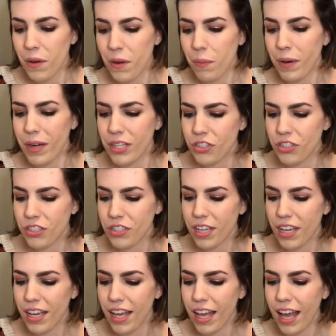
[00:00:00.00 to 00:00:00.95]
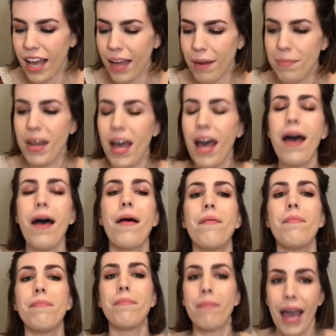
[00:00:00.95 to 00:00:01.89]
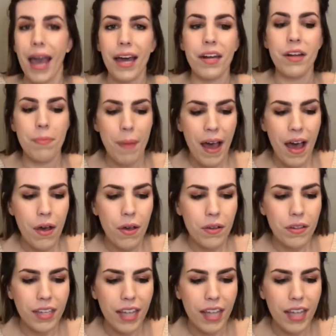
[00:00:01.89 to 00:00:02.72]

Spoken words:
which I'm not mad about.